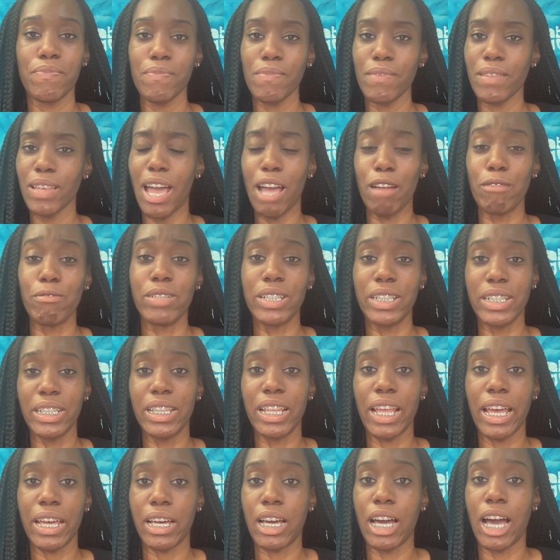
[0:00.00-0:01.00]
I really
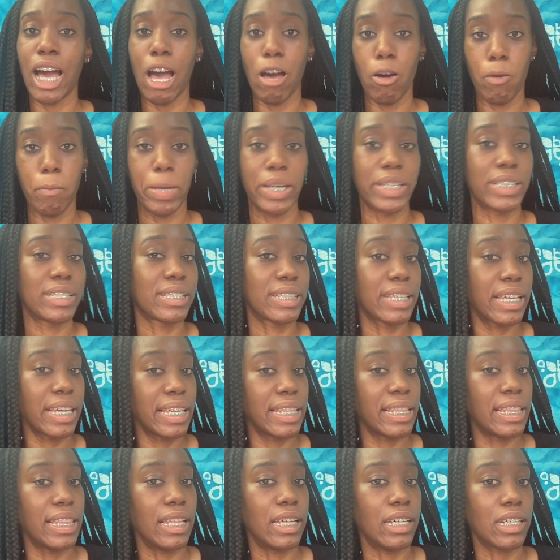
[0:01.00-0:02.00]
like how my
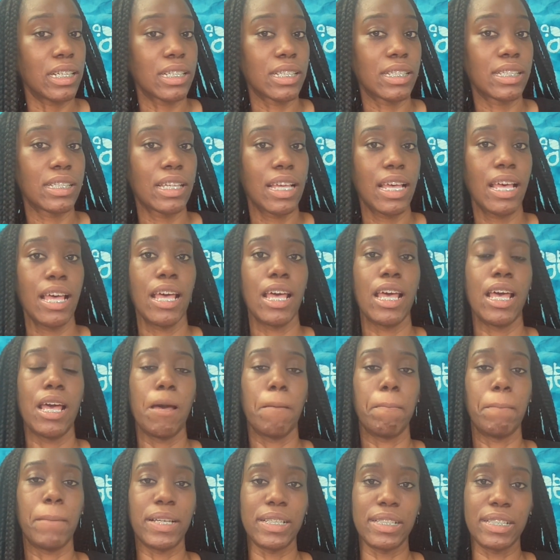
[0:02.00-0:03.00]
skin looks.
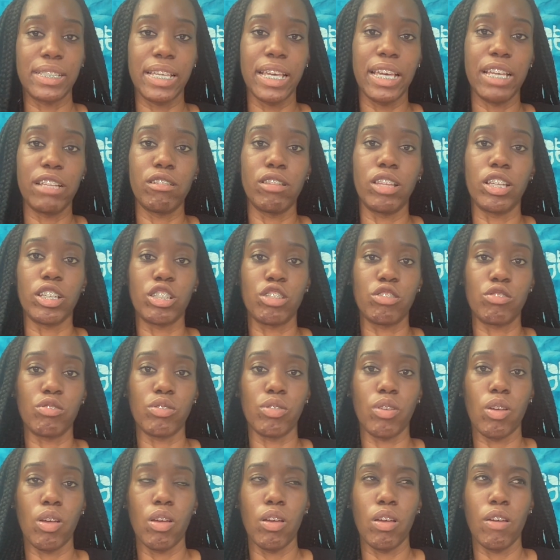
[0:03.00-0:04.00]
My skin
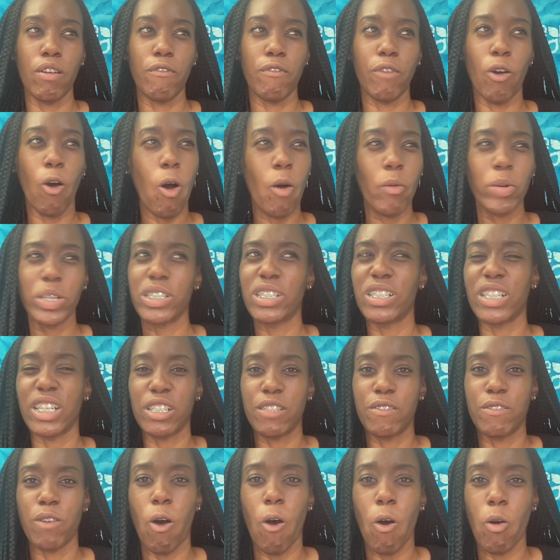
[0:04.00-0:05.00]

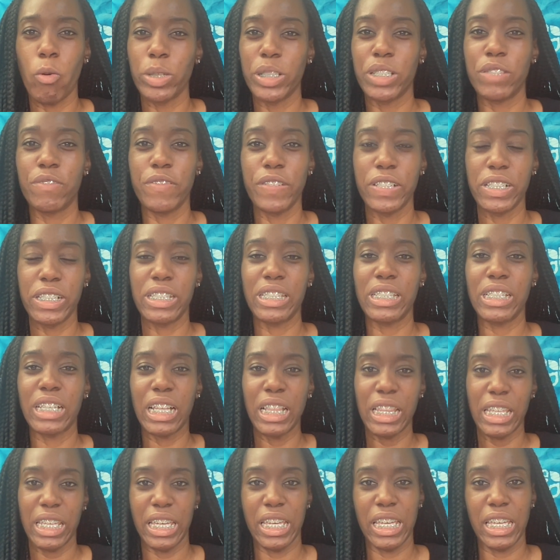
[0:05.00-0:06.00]
always feels
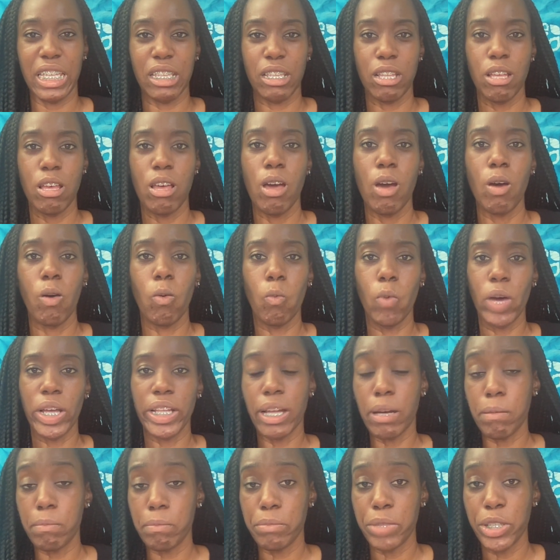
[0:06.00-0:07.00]
clean when
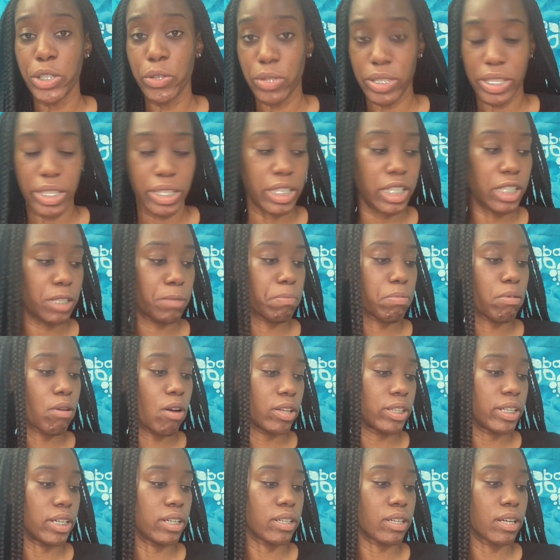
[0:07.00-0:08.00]
I'm using this
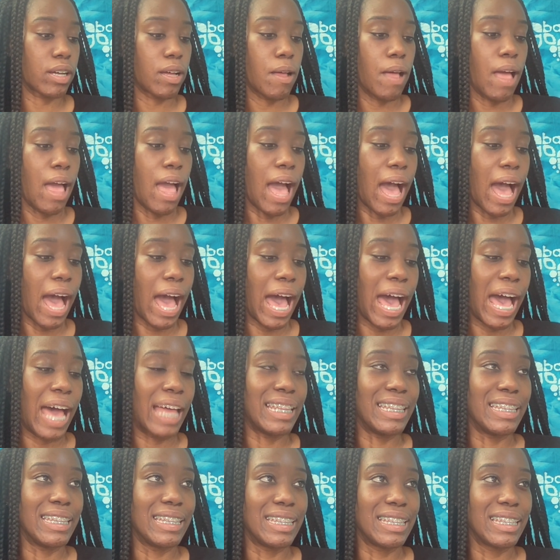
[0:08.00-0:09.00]
product.
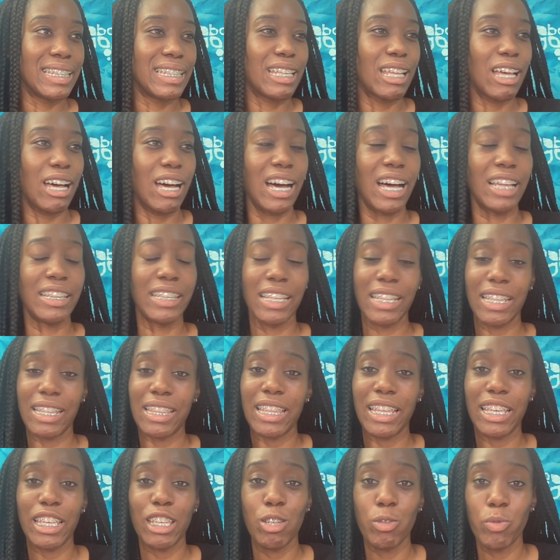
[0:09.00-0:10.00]
And another
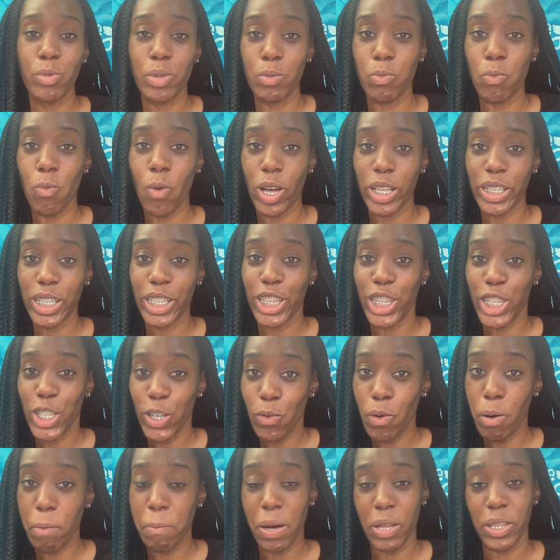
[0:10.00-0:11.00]
thing you would want to
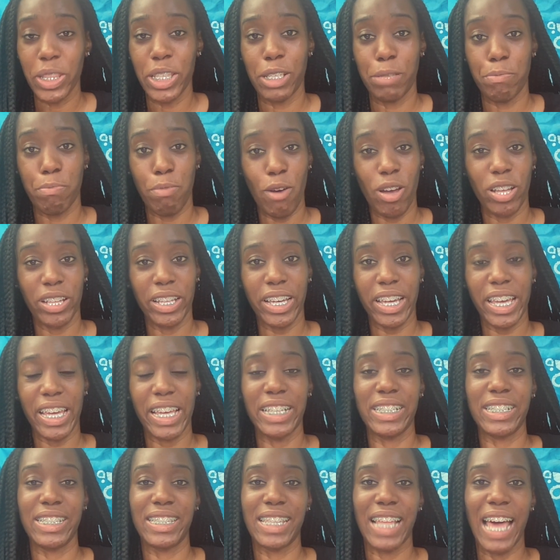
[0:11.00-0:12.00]
know about this product
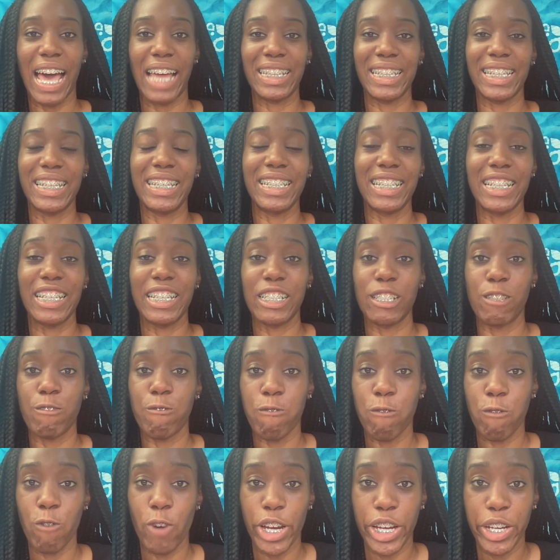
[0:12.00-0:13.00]
is that it is
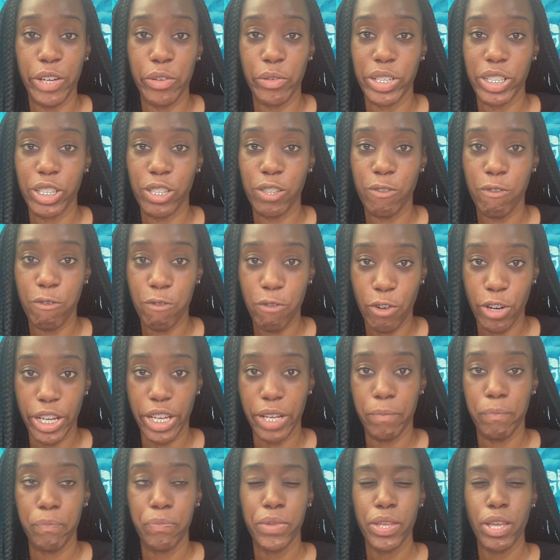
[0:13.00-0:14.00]
fragrance
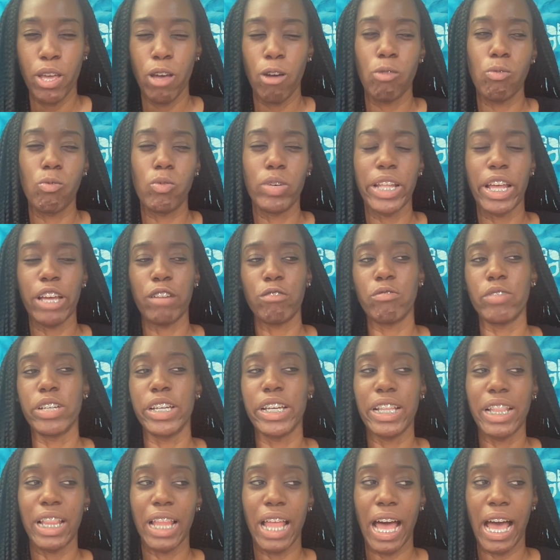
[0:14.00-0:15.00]
free. What I
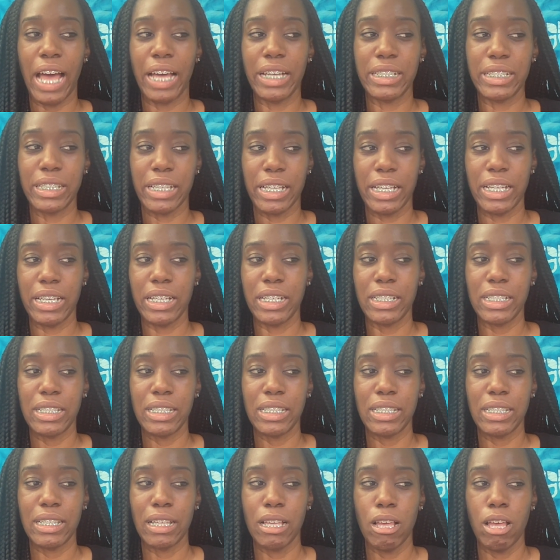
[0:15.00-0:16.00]
realize
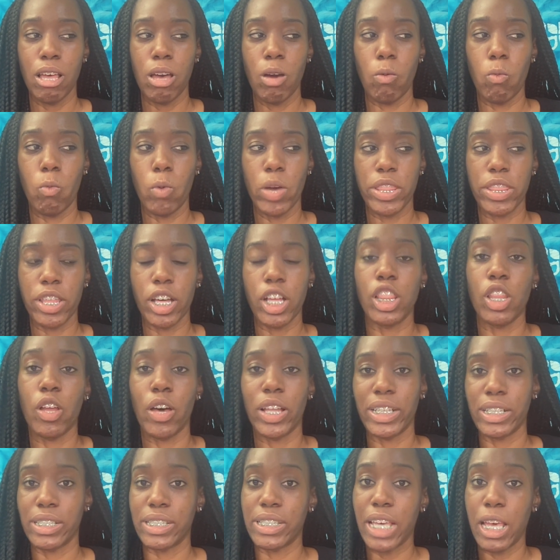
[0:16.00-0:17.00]
is with a
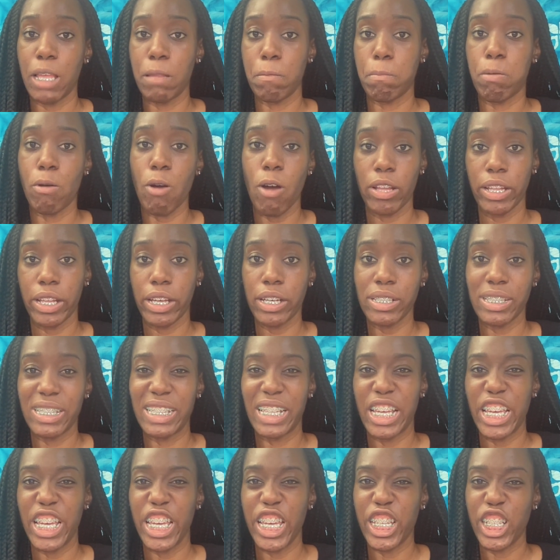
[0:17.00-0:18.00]
lot of skin products,
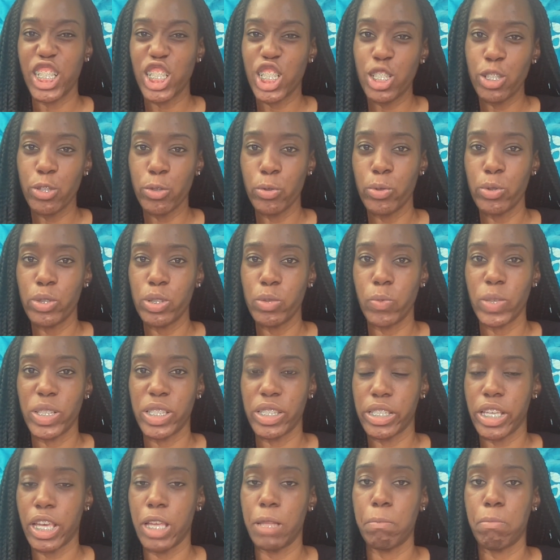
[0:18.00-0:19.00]
the issues
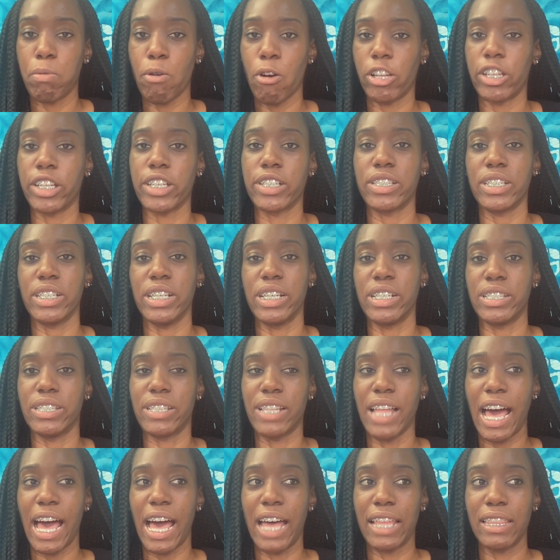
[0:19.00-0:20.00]
with skin products is
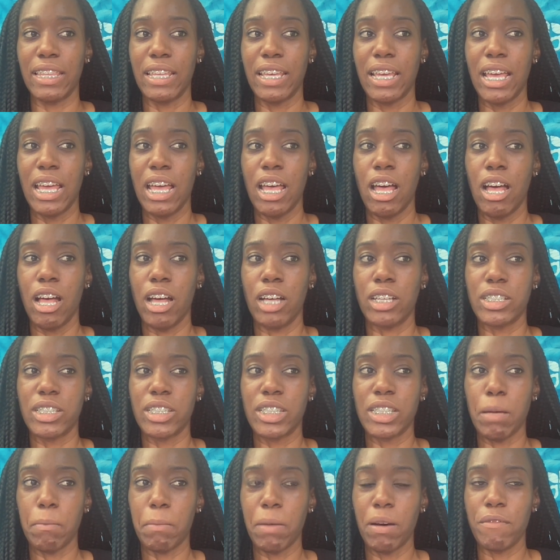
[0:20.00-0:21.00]
that
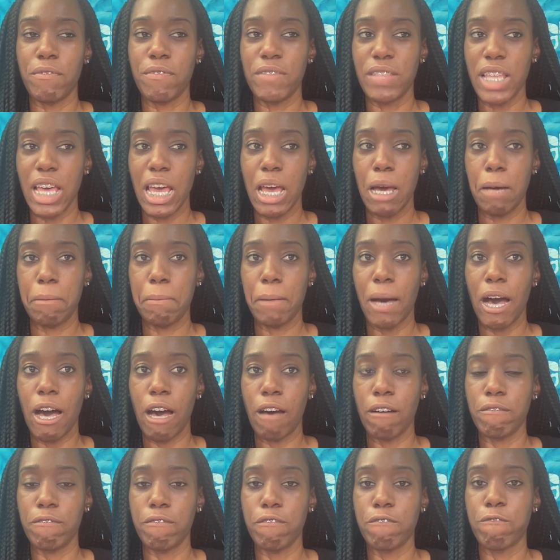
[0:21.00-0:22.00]
some of them
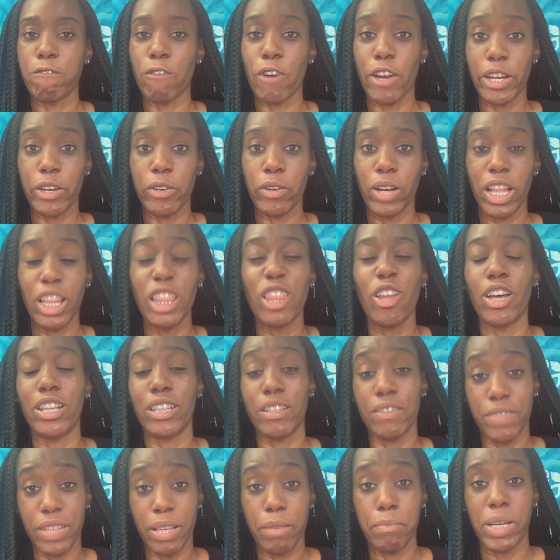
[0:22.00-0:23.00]
have a lot
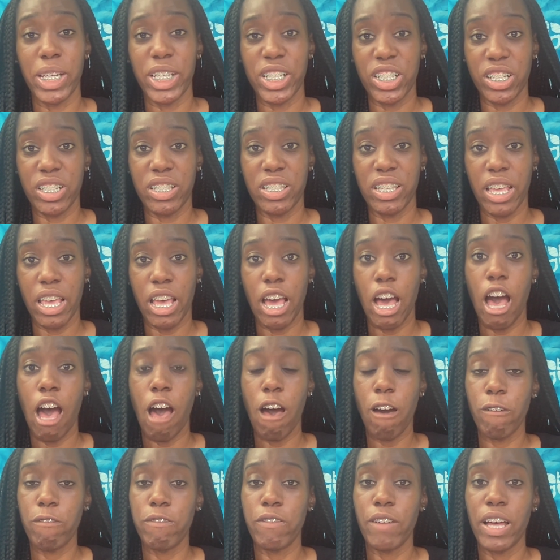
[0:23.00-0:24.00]
of them, I should say,
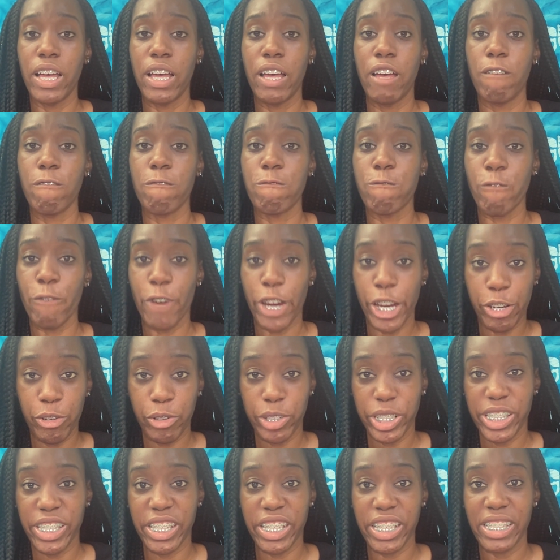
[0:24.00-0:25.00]
have
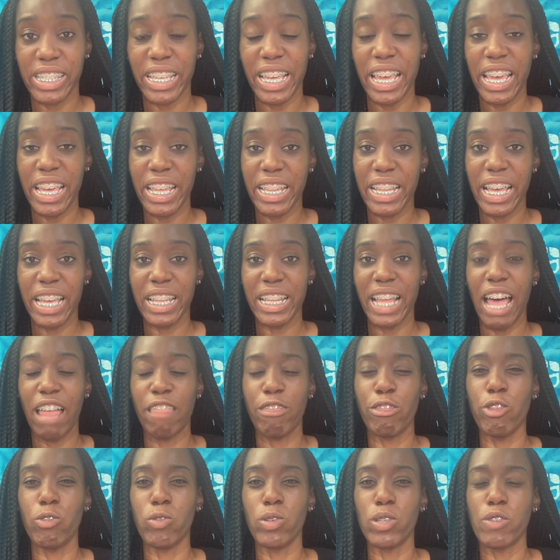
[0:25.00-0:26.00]
fragrances in it,
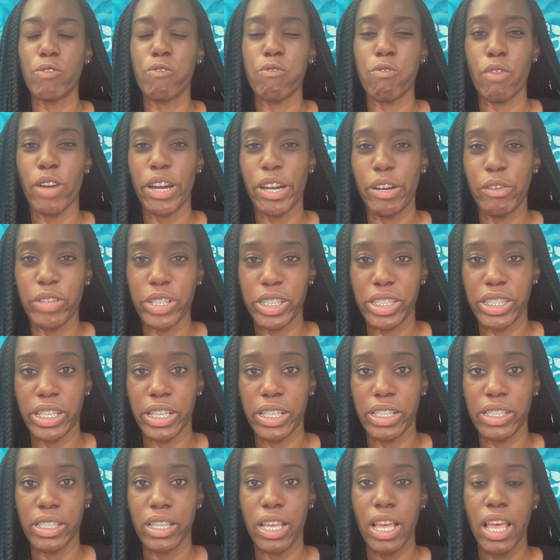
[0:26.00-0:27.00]
and those
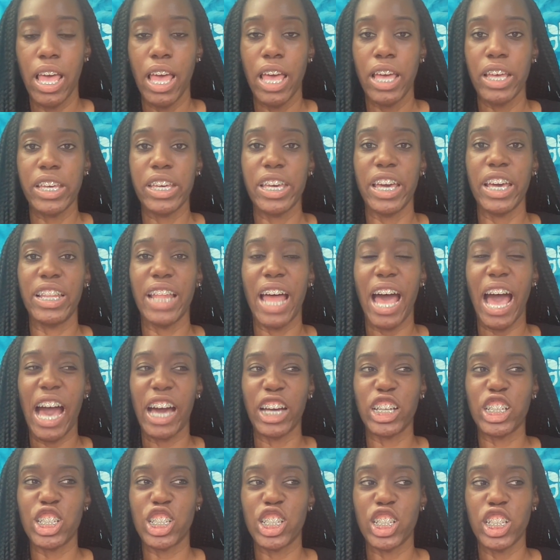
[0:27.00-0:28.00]
fragrances can
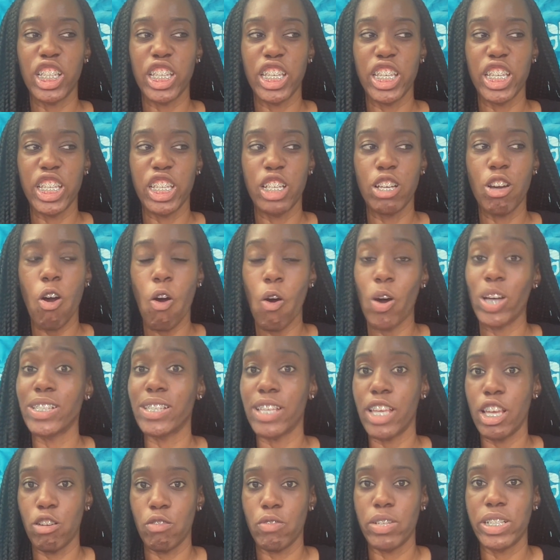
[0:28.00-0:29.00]
actually cause
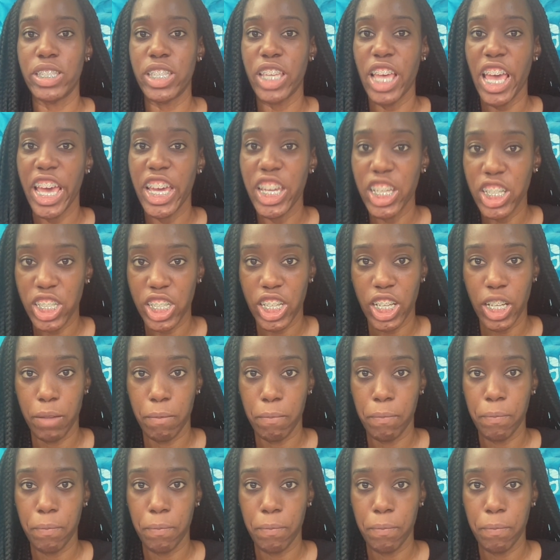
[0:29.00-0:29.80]
irritation.